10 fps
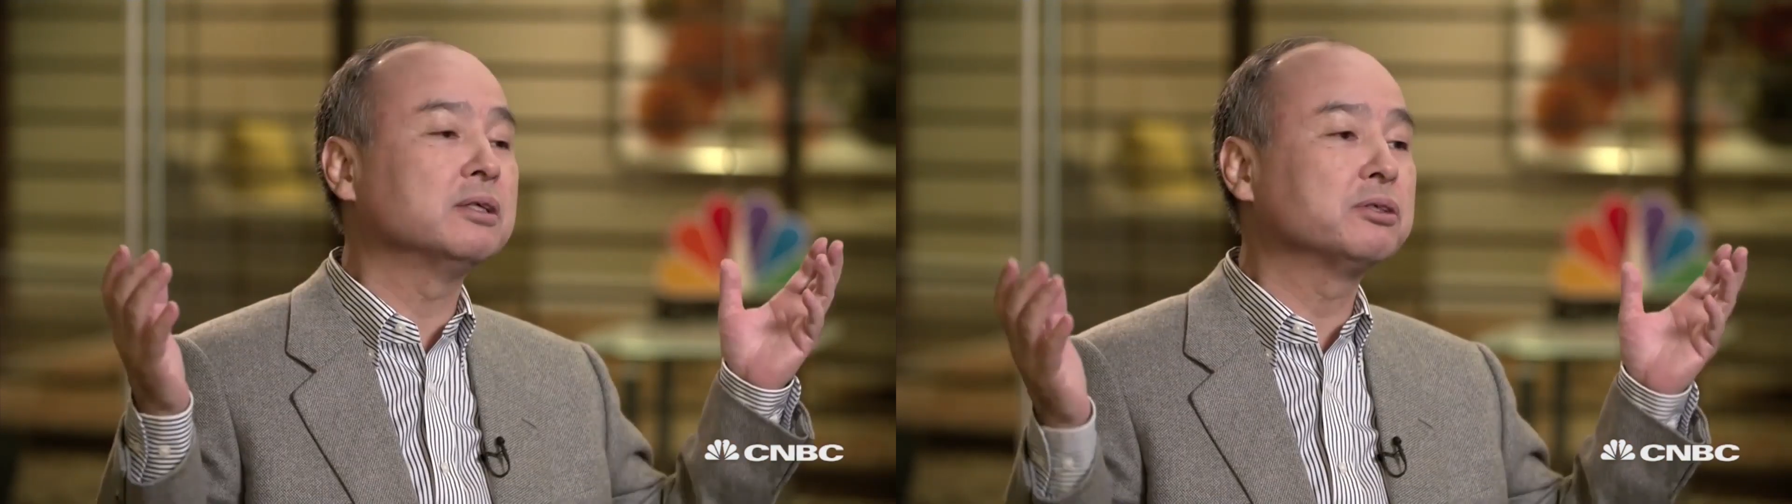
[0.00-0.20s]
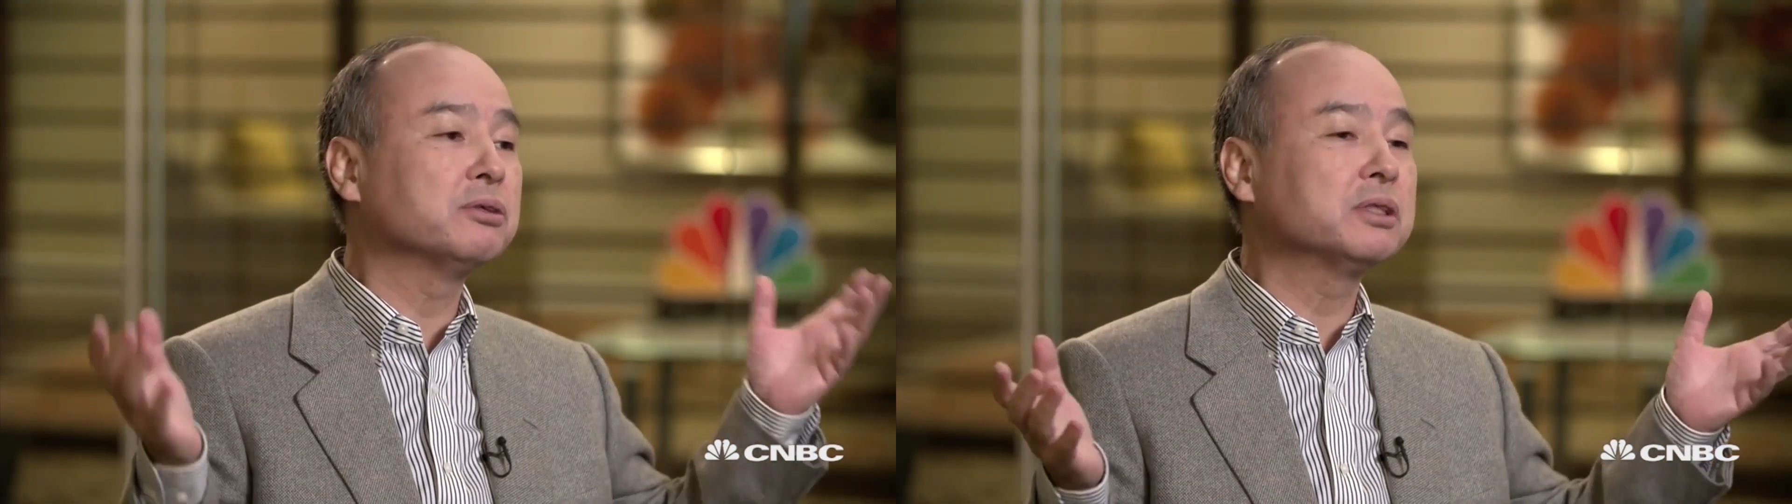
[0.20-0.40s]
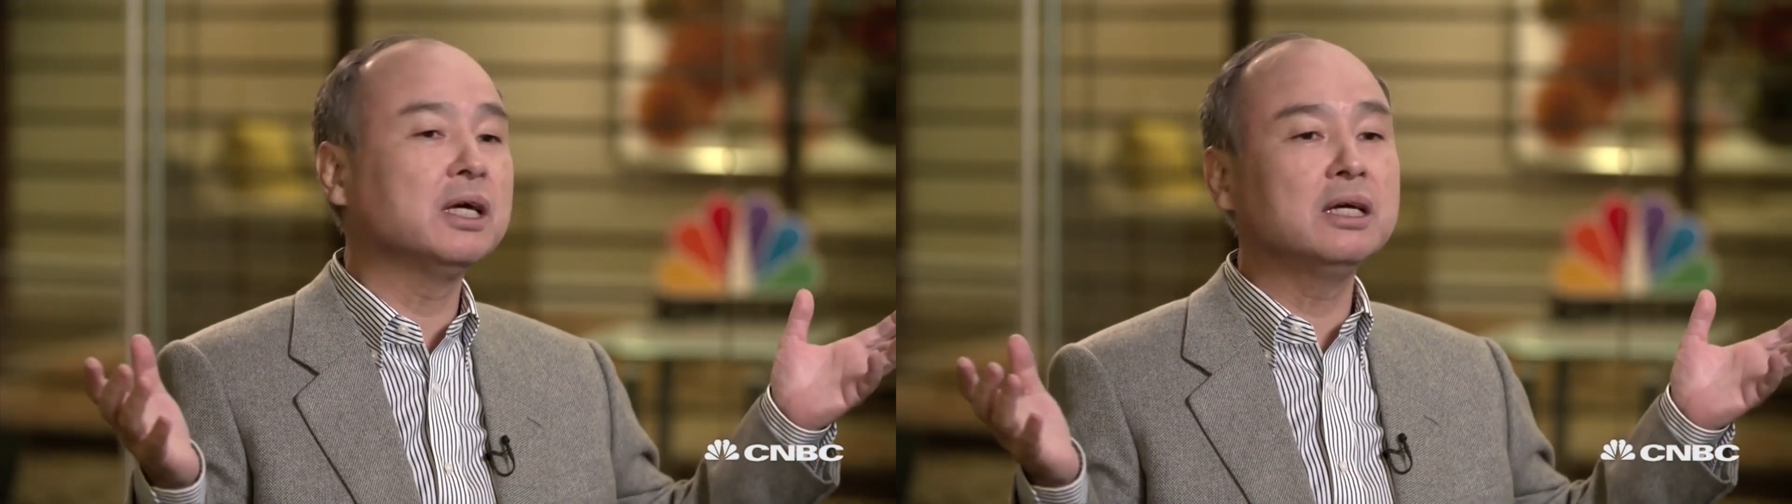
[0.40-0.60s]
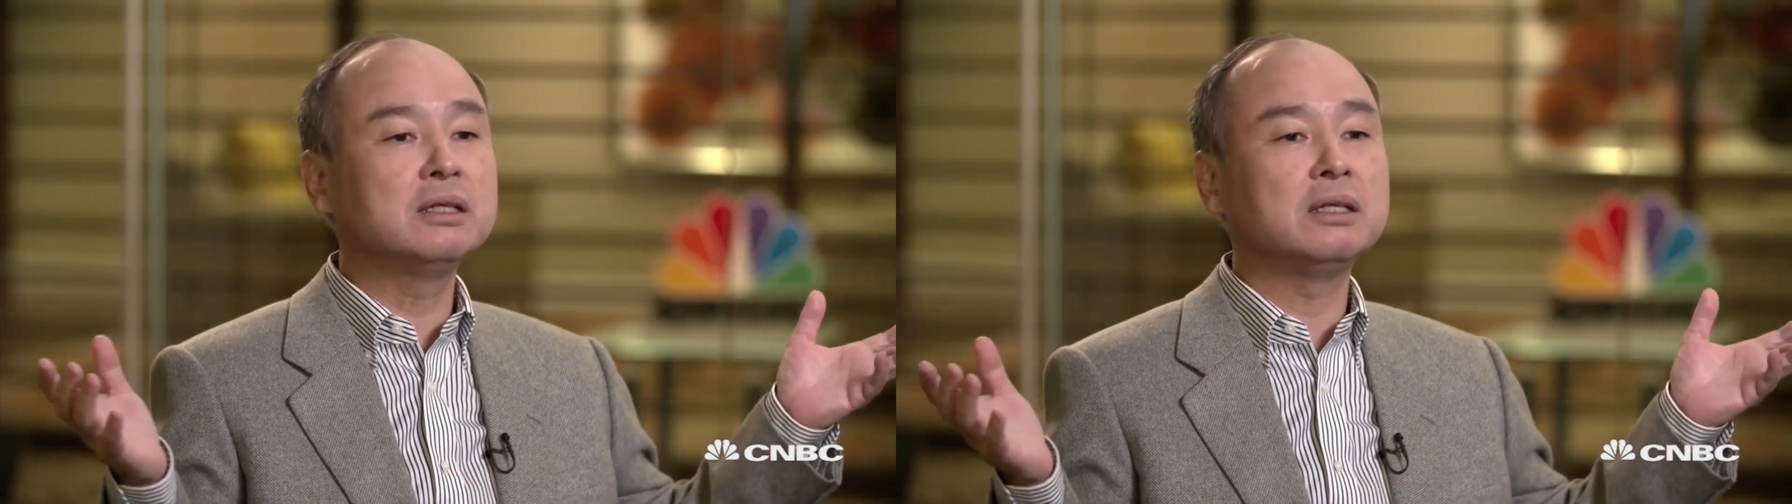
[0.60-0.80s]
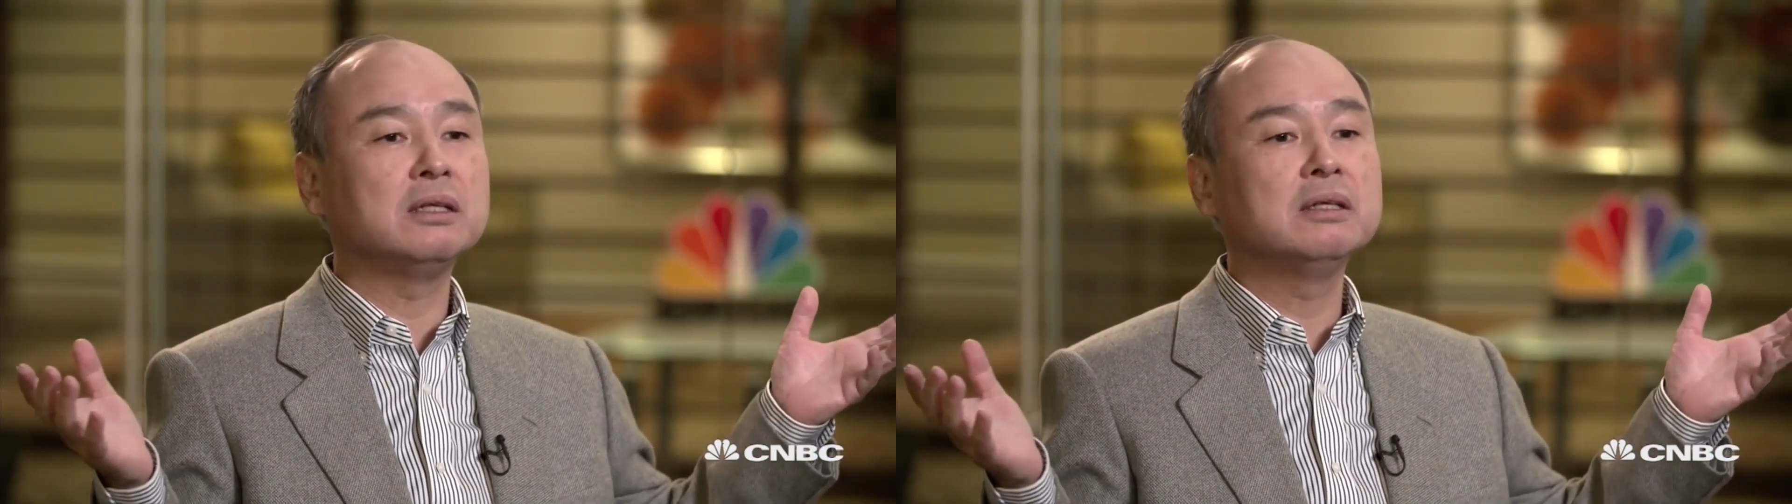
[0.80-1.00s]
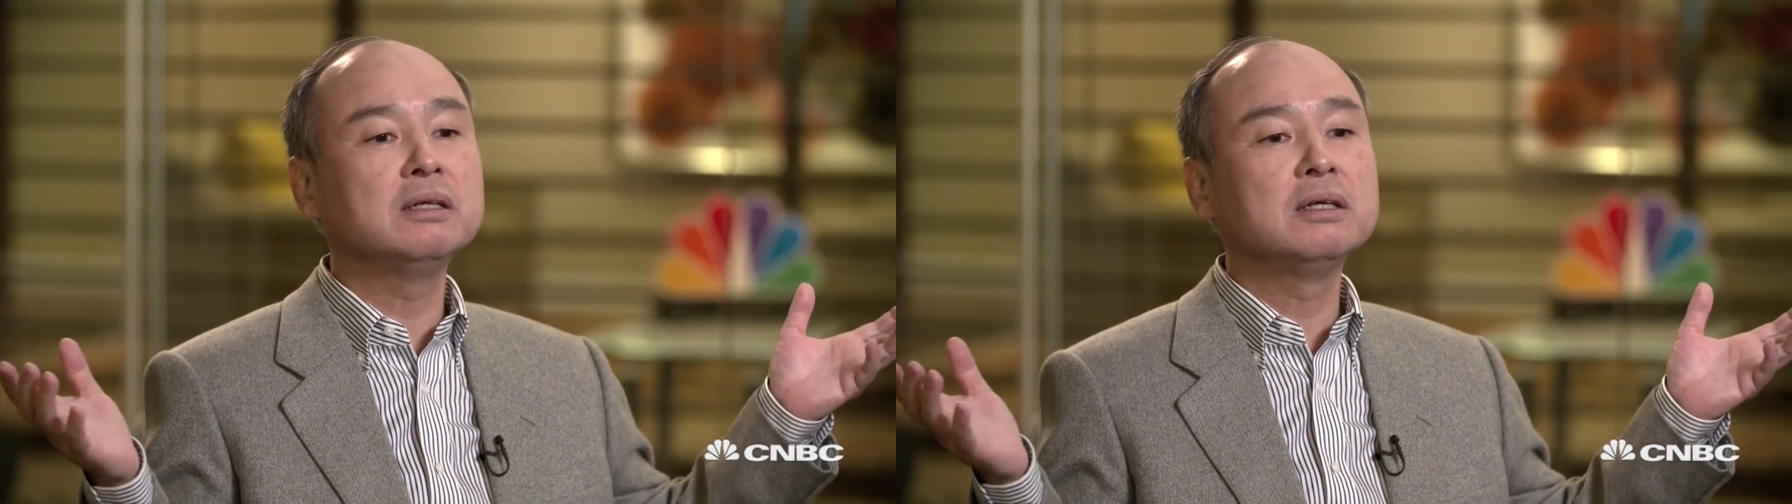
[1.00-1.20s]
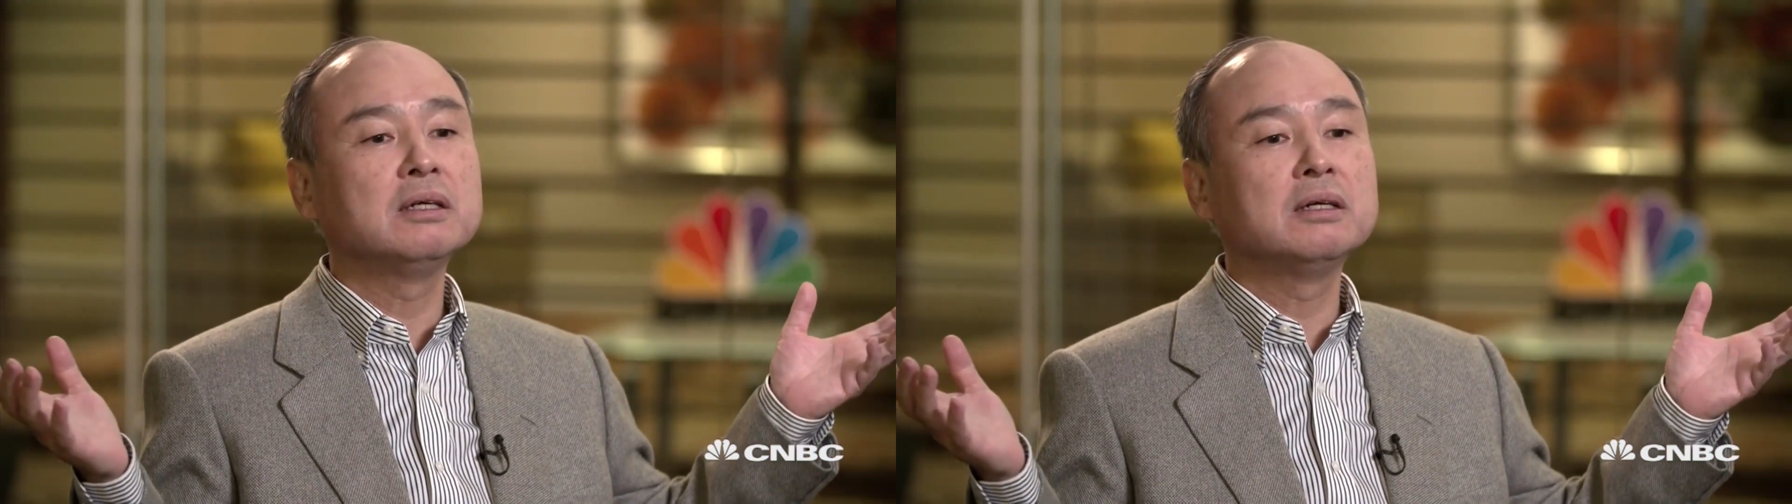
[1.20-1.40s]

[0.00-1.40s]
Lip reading: The society